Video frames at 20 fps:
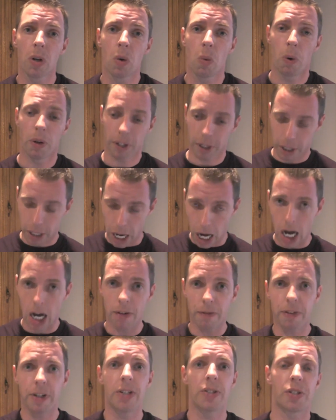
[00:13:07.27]
with a
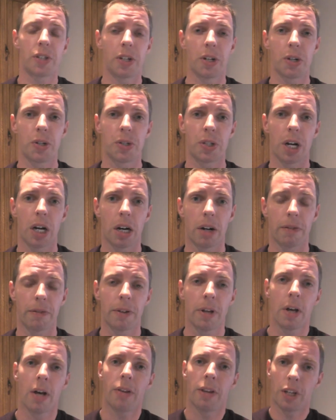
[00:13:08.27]
confidence in
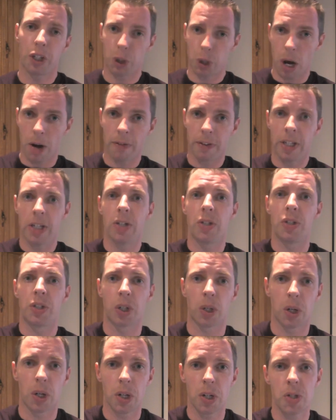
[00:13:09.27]
yourself that you have the
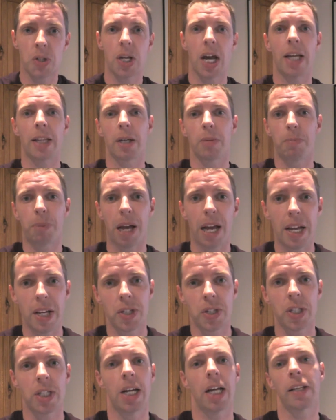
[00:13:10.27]
endurance and the
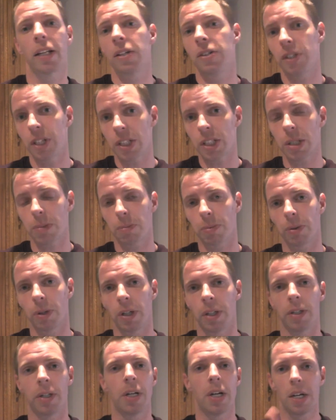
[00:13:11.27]
pacing and the
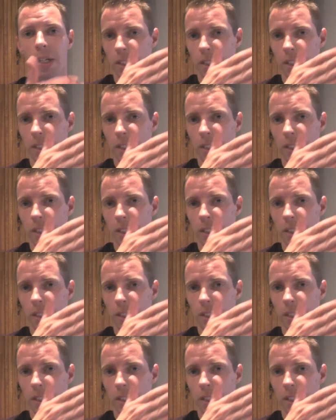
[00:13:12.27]
discipline